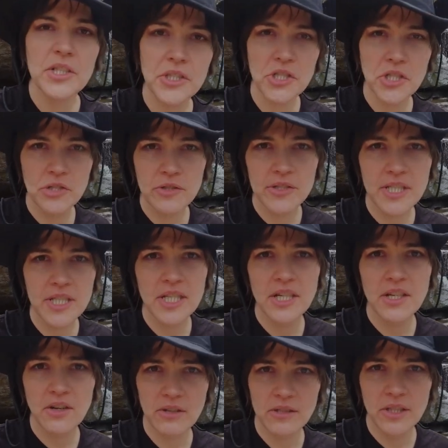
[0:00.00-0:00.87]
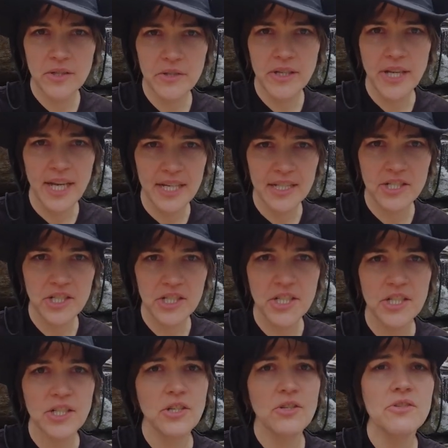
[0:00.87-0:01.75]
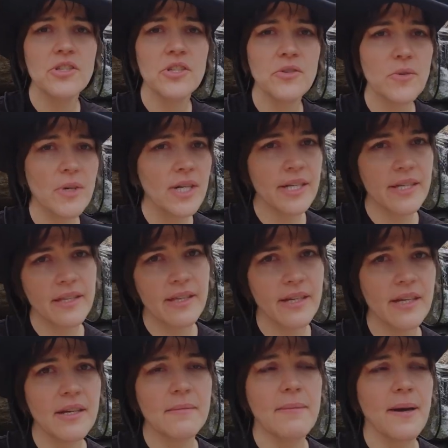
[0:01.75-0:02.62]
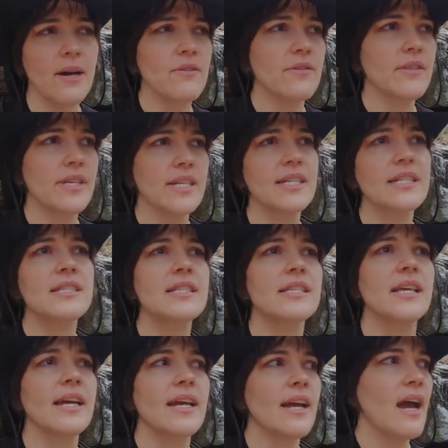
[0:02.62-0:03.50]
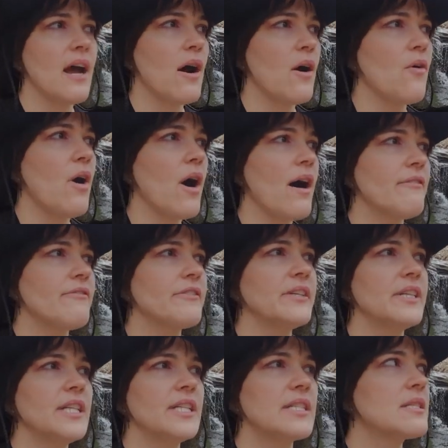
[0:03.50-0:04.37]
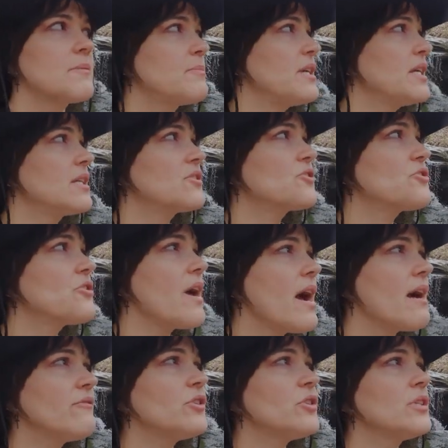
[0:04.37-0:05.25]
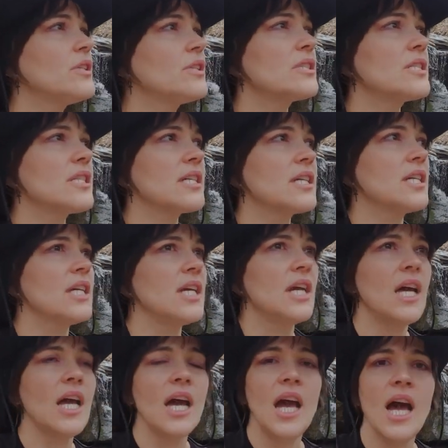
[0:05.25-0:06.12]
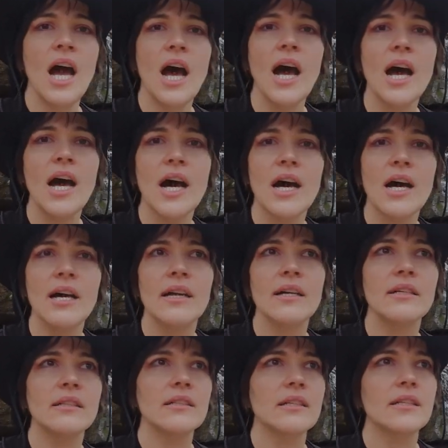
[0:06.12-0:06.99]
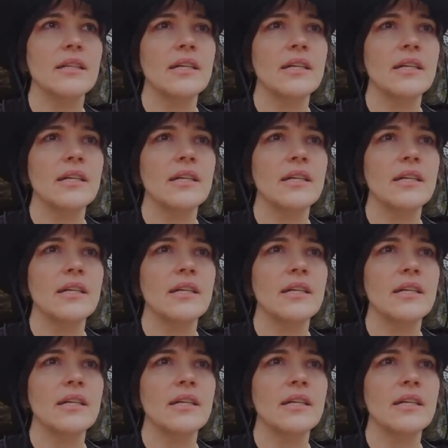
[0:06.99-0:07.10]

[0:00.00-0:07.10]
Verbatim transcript: you're choosing your location, you do want to think about things like how often it's being traveled. Uh,